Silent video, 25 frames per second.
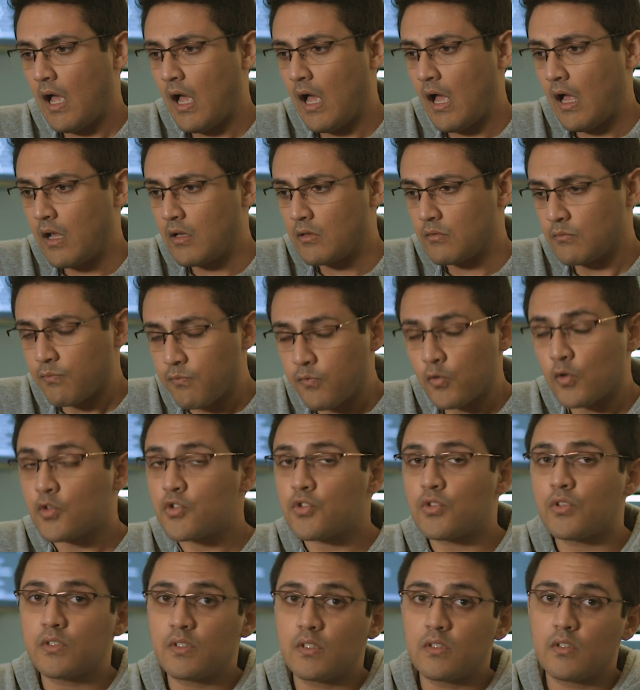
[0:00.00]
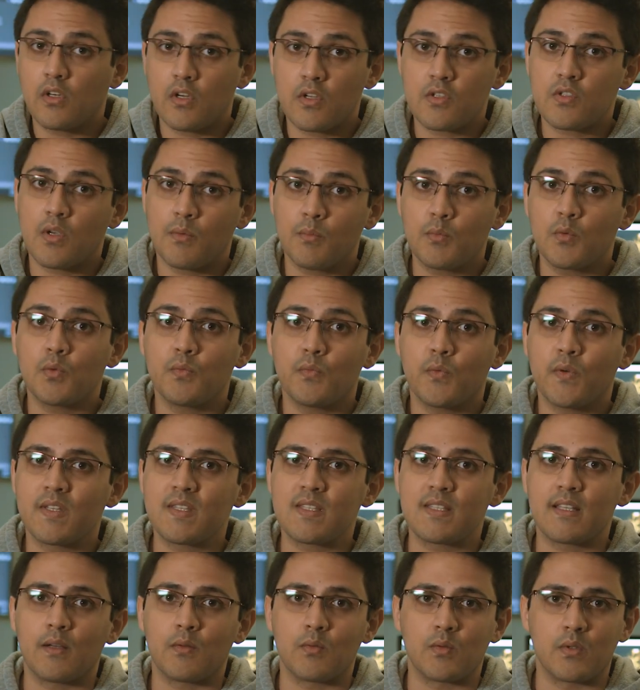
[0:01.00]
And fortunately, there are some good
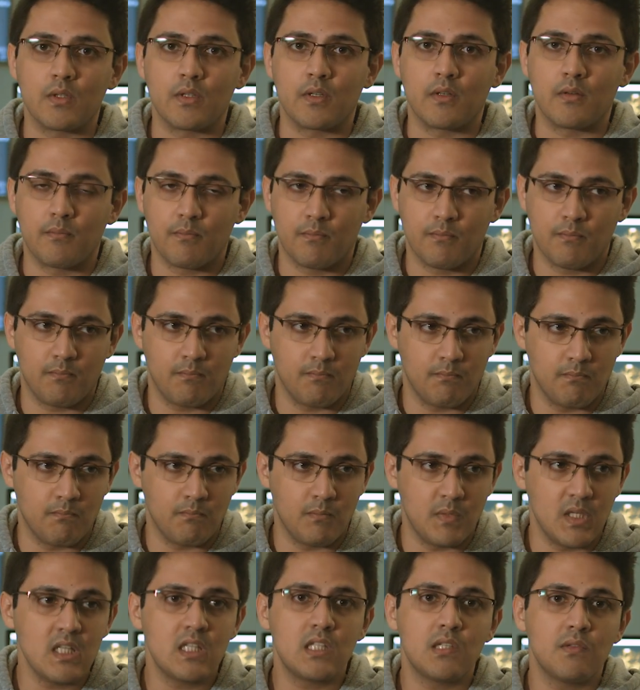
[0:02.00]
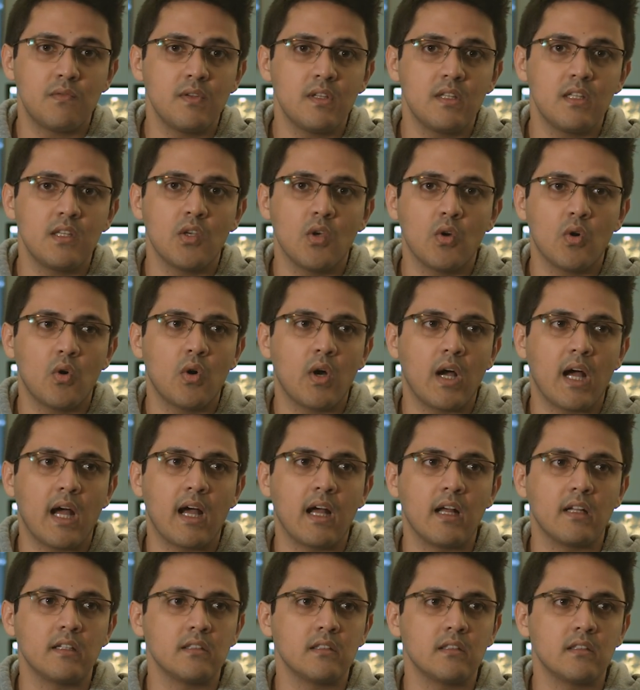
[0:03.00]
ones out there. Mm, Neat Video
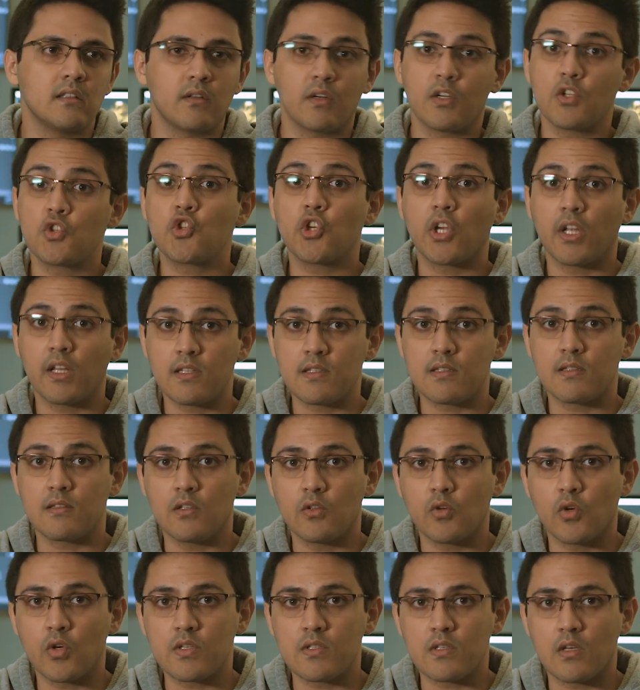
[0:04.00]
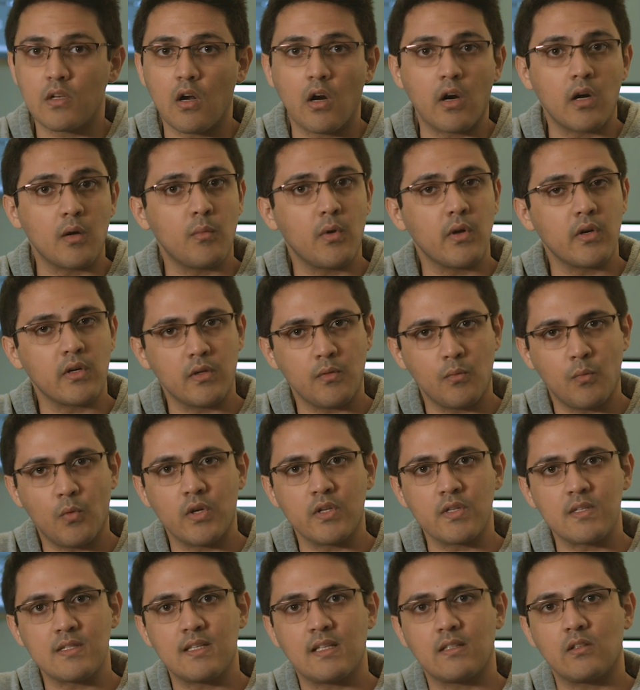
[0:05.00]
and Red Giant's Denoiser are among the
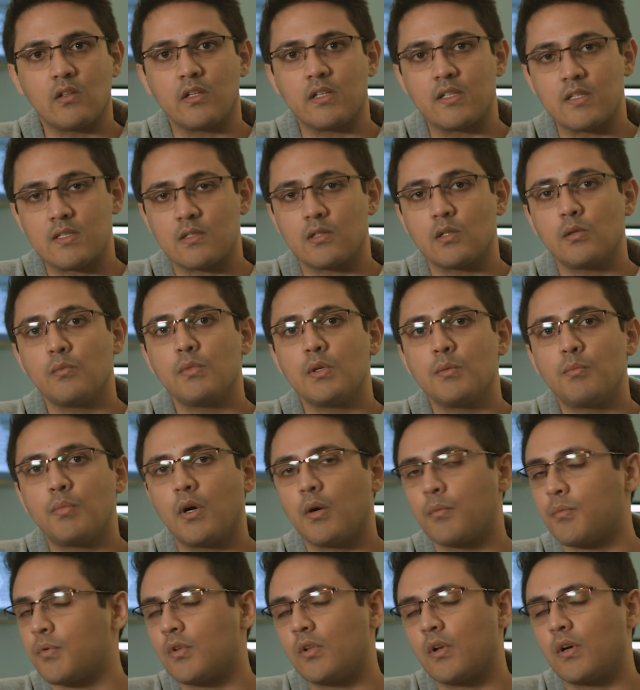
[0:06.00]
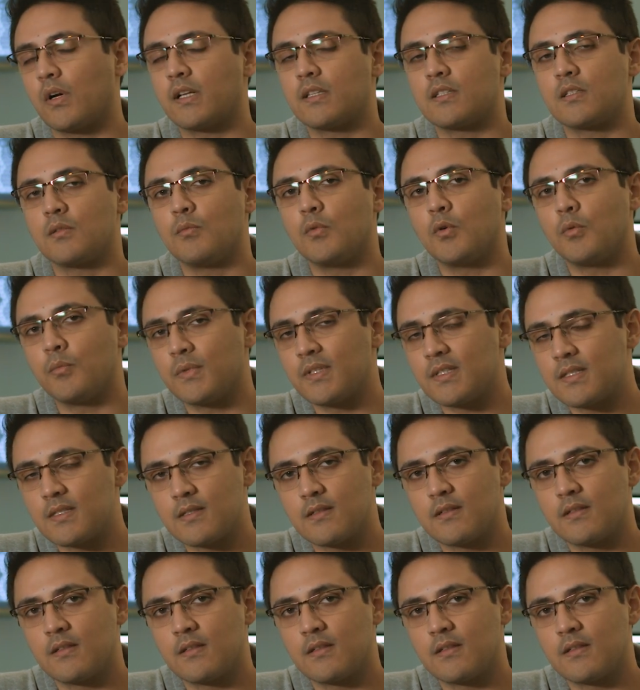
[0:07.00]
ones that are extremely popular at the moment.